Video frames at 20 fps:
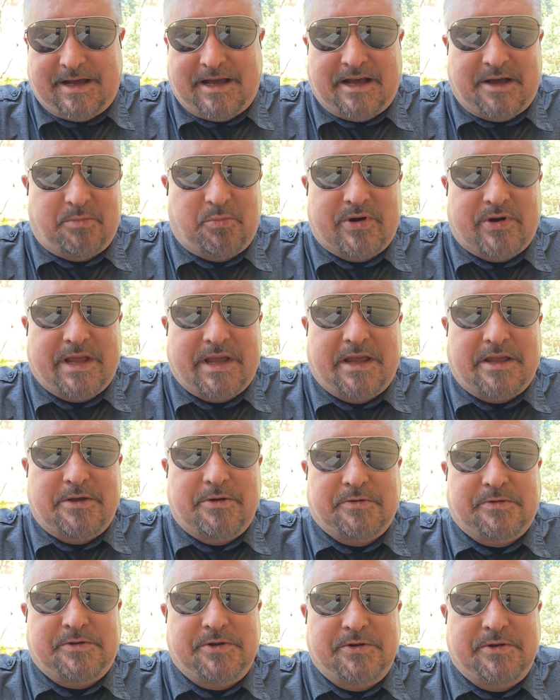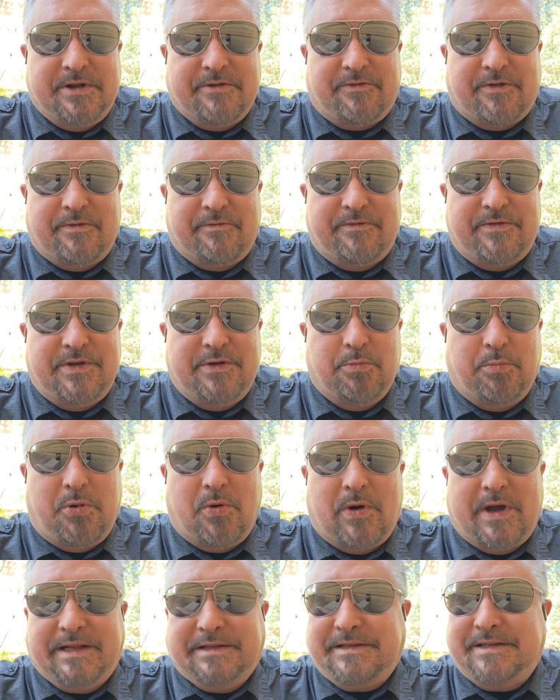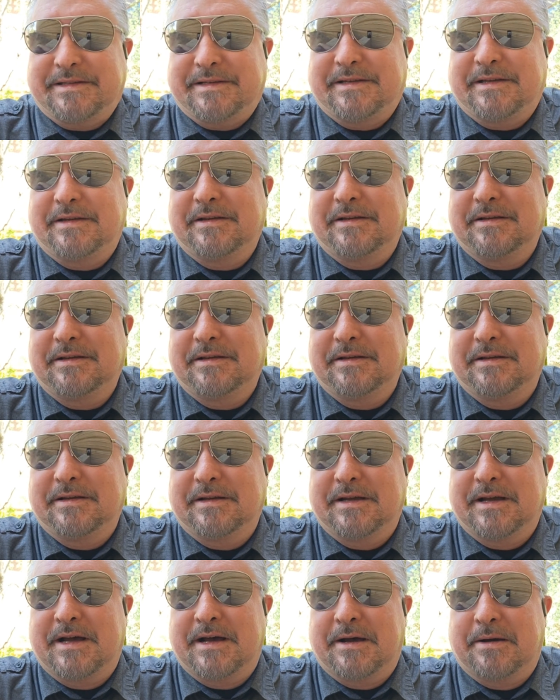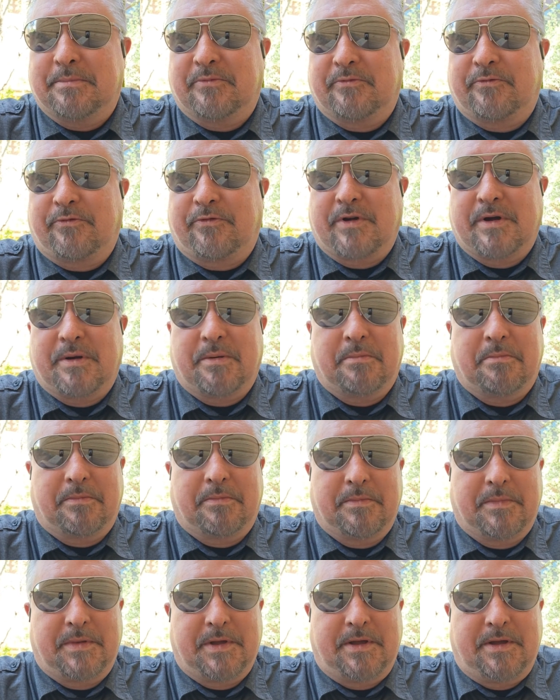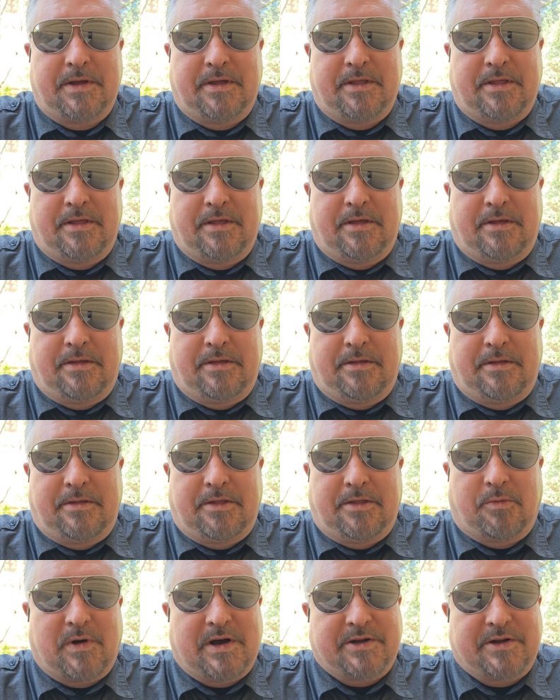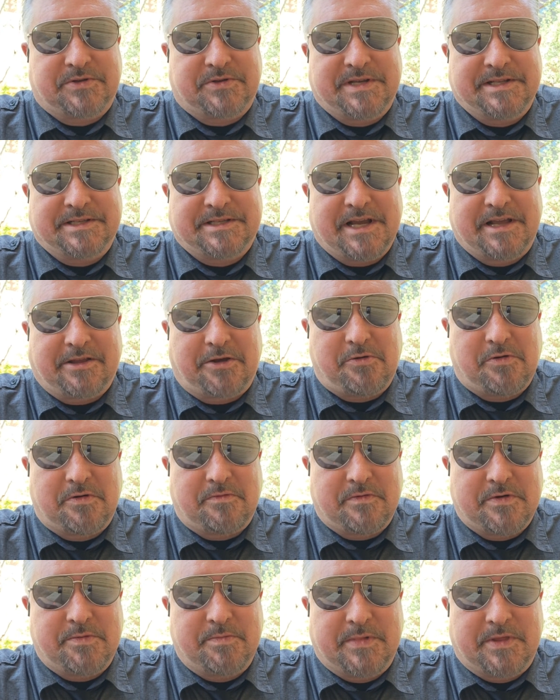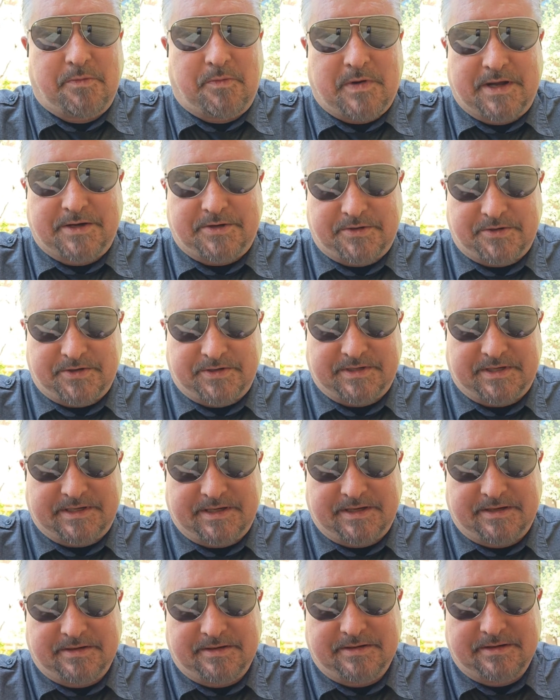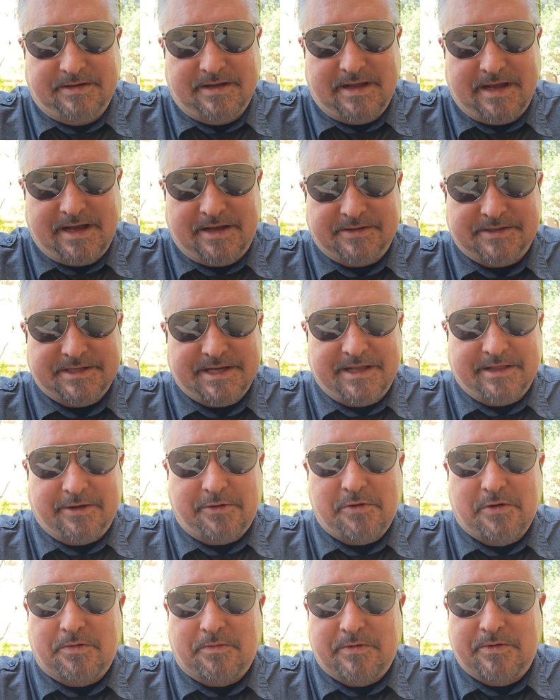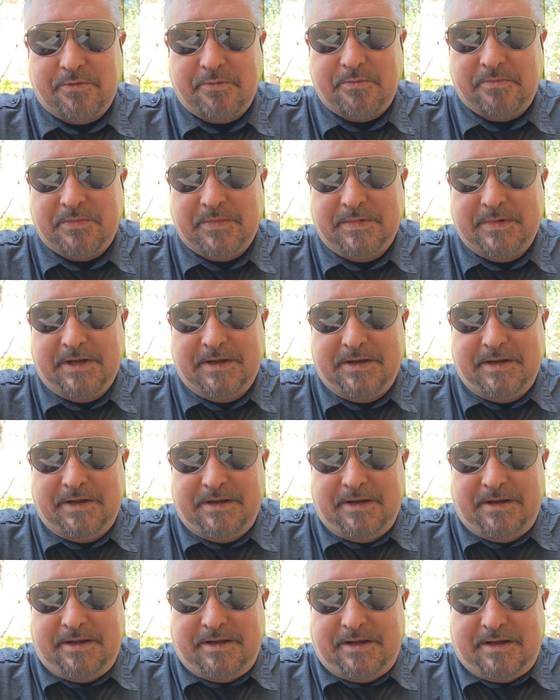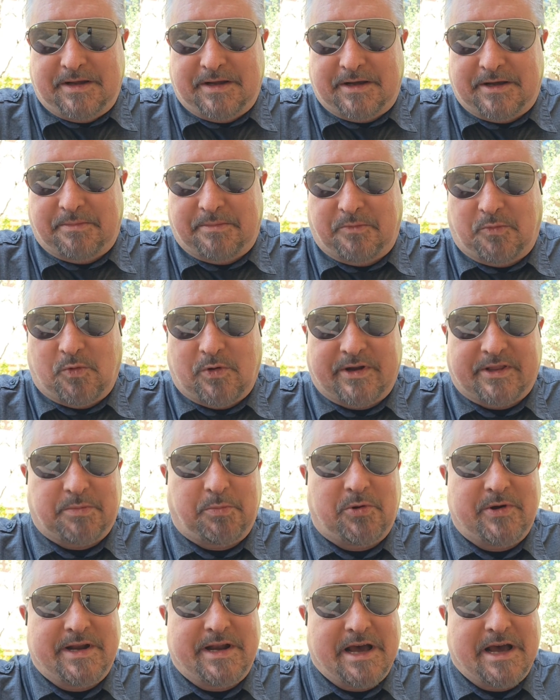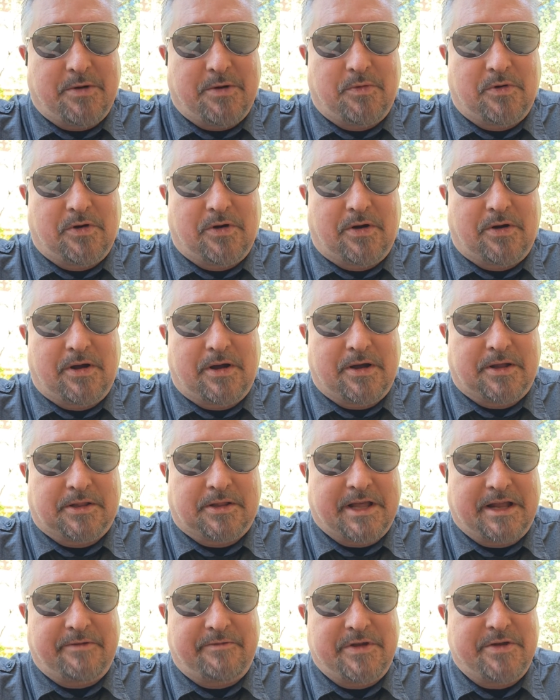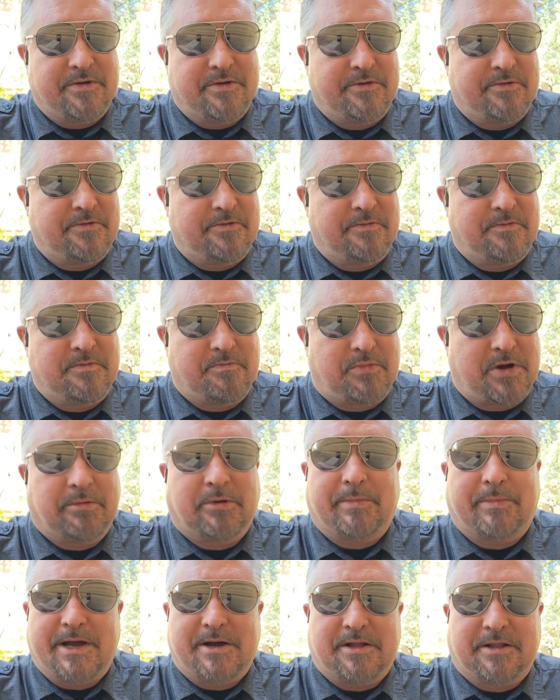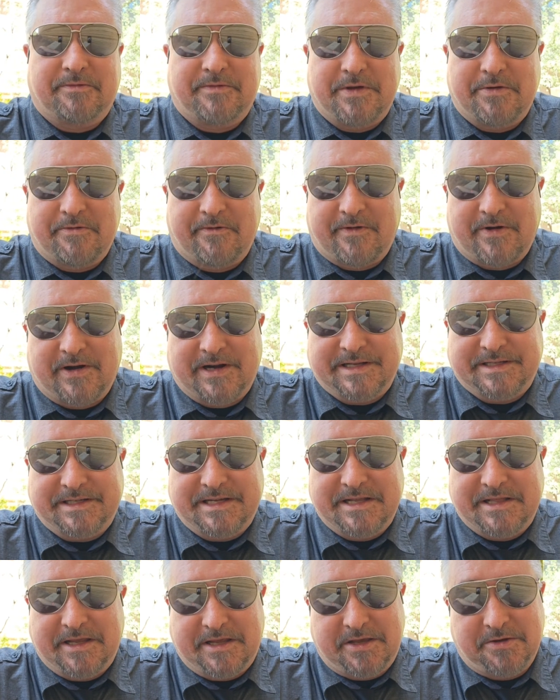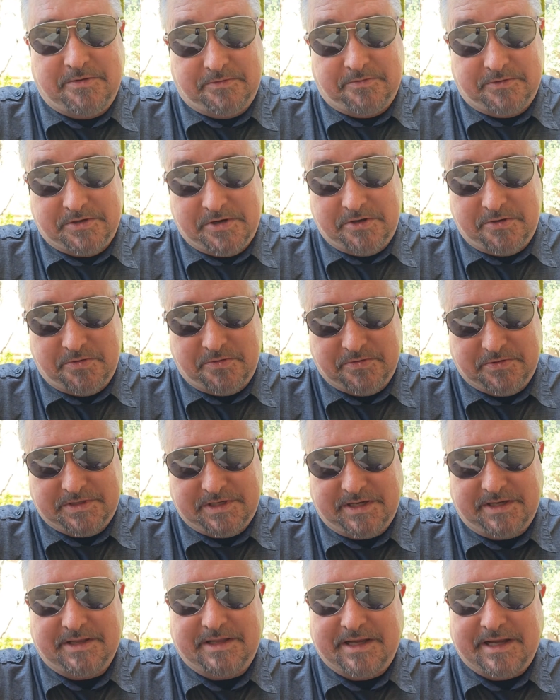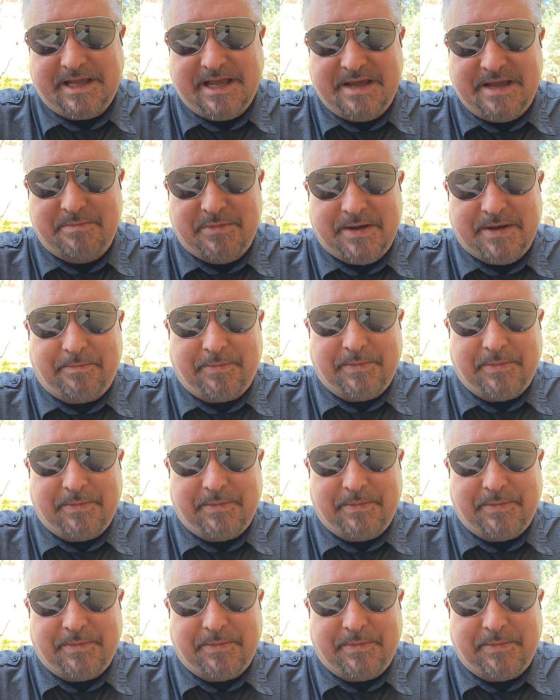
bringing you two different viewpoints from the watchers inside the courtroom and the watchers outside the courtroom. We're at the point now where a lot of you, probably all of you, have already seen the huge news that came up.